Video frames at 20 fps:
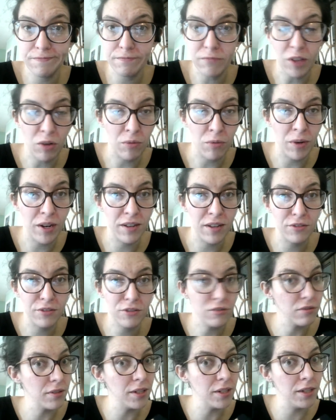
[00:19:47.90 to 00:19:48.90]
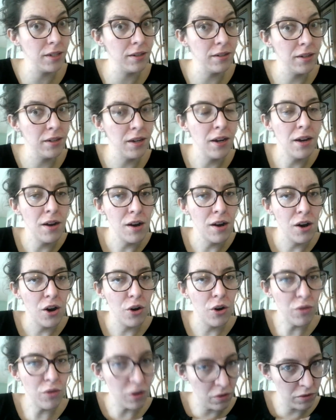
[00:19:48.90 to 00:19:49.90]
when he's 3,
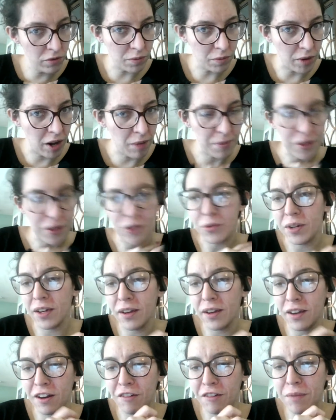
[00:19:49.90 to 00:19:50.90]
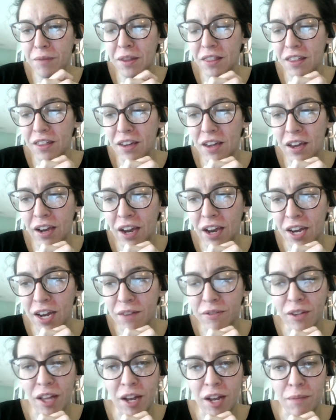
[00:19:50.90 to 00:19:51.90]
who knows what I'll be doing? And I've been thinking kind of
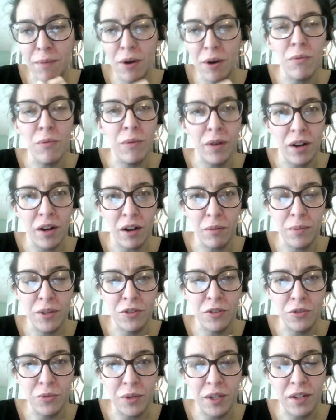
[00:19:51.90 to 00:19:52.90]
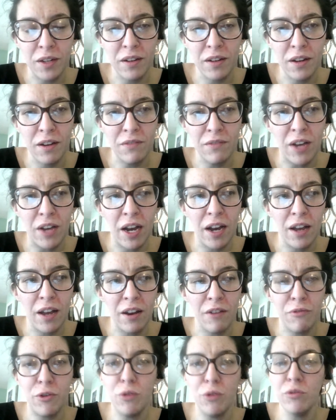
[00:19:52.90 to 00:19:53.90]
a lot about what I'll be doing. I've got
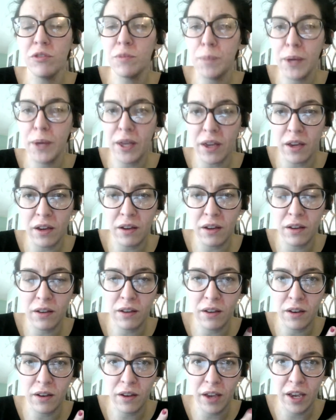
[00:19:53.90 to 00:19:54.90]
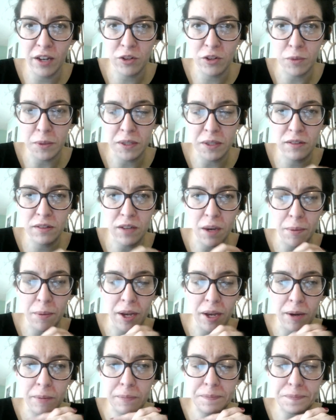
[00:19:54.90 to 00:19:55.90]
a few speaking engagements coming
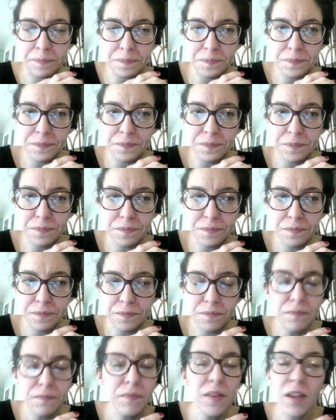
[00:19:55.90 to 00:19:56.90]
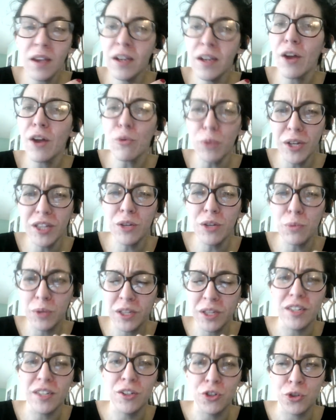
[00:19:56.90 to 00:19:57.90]
up, and I really,
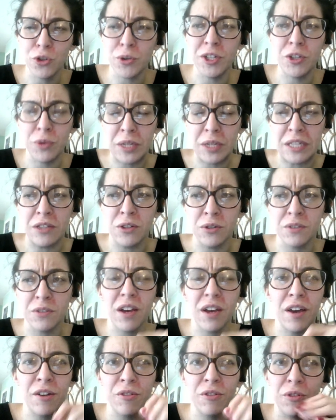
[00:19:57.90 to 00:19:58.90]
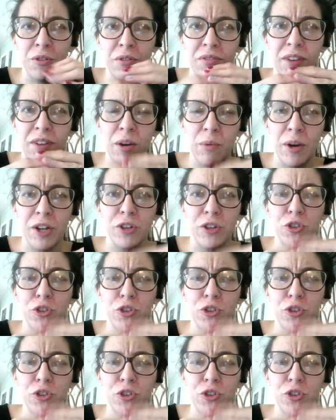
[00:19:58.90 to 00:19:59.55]
really enjoy doing those. I don't know if I want to